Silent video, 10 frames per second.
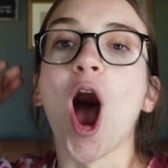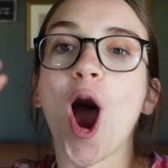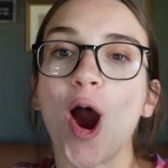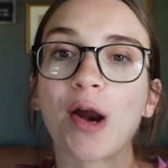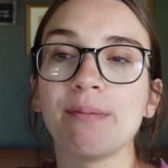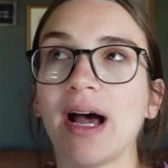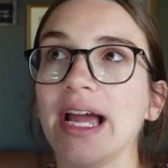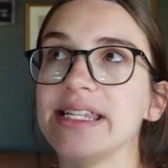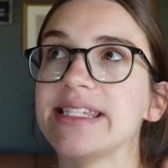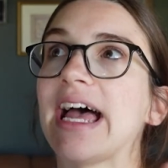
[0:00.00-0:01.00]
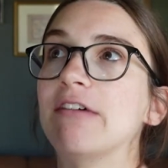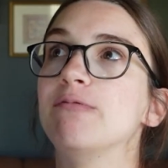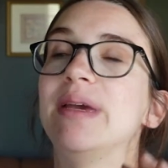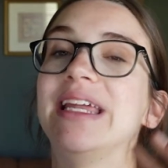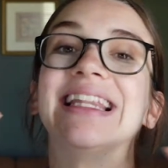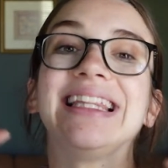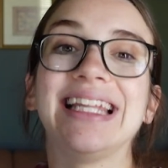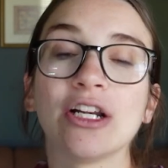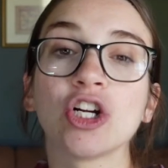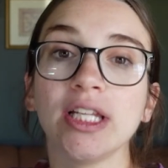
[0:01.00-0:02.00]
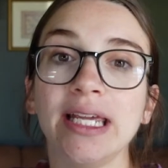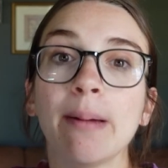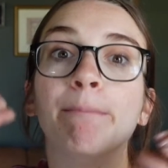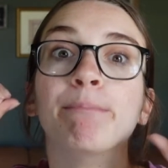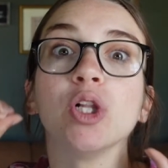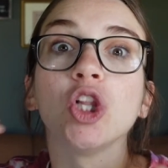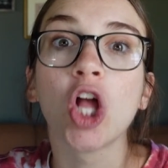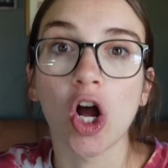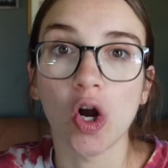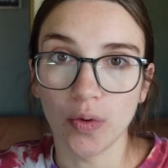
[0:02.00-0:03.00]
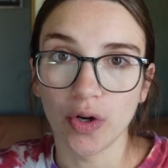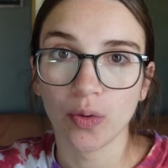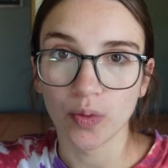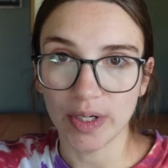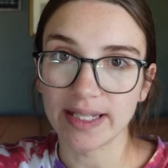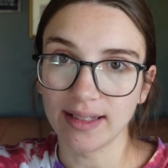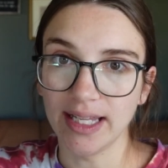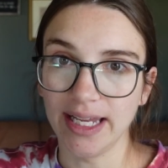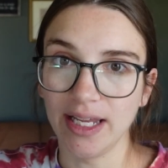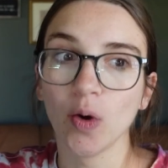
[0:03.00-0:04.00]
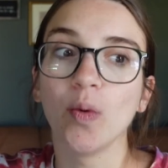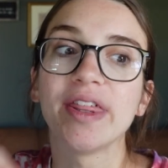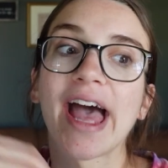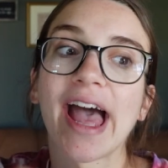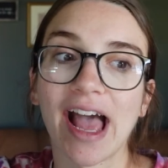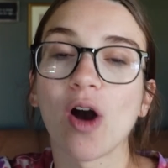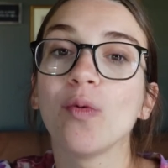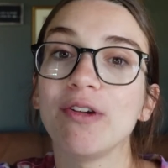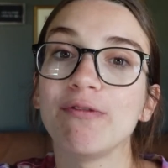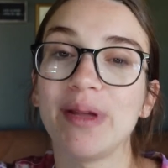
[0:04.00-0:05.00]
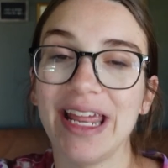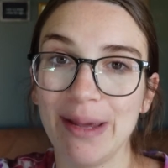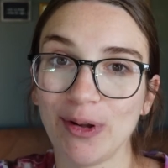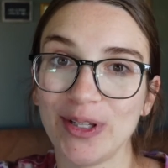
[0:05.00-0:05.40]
Our minds have been literally blown recently with how we've been able